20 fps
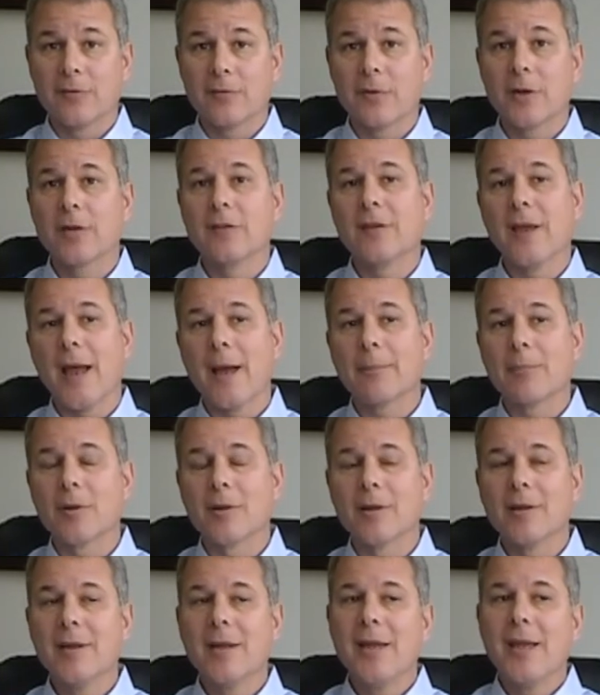For
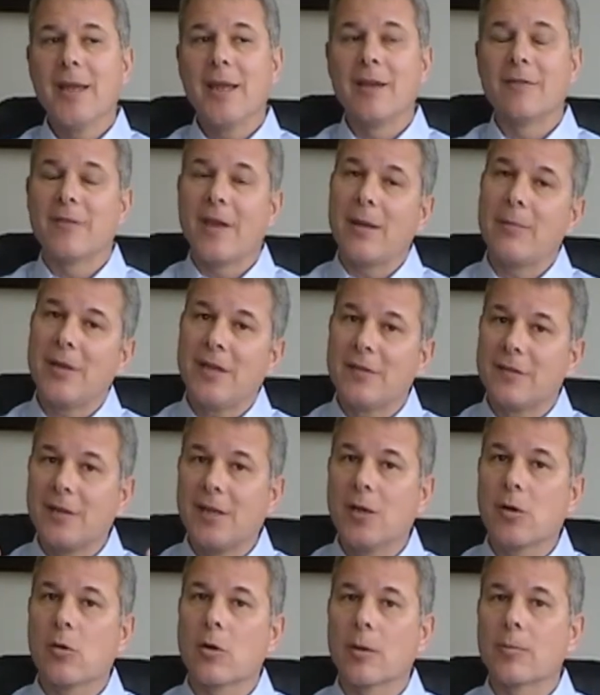example, if
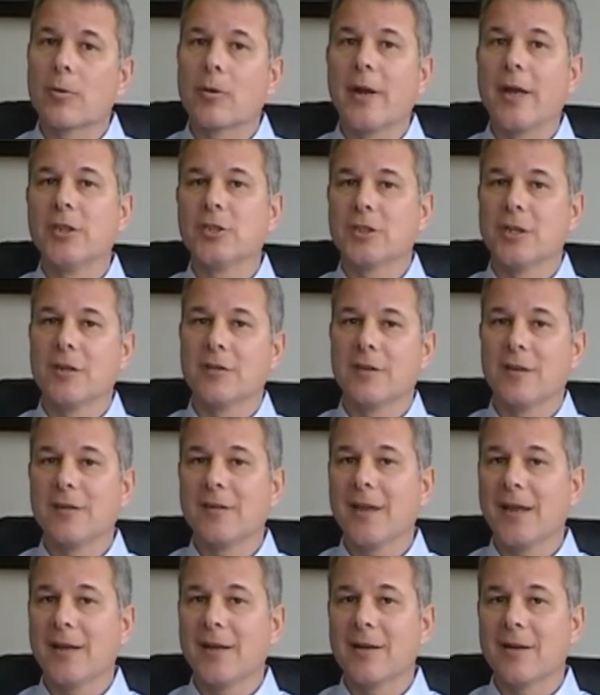ABC Corporation is a
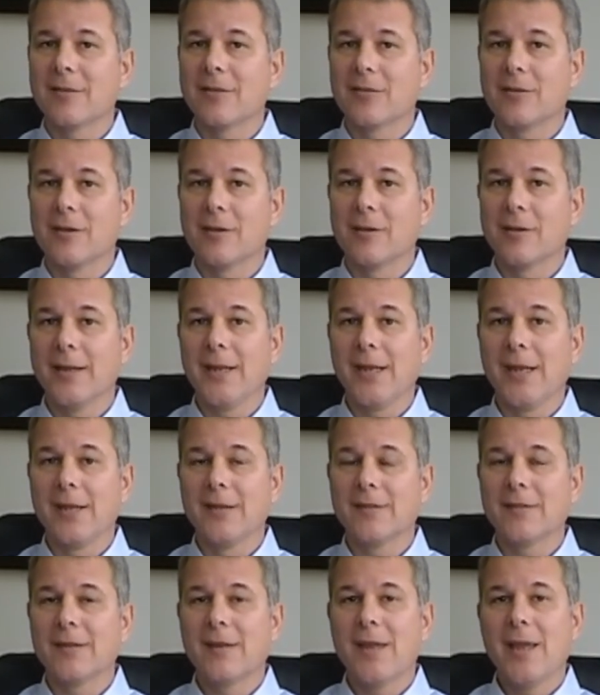tenant under the
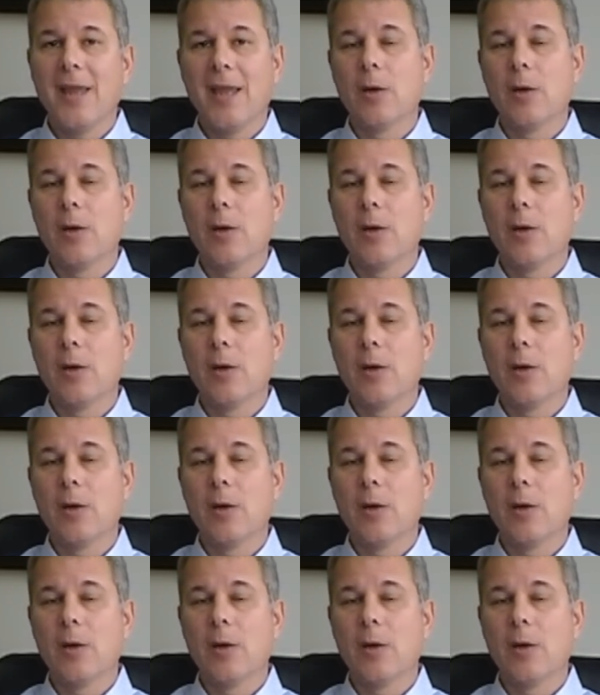lease,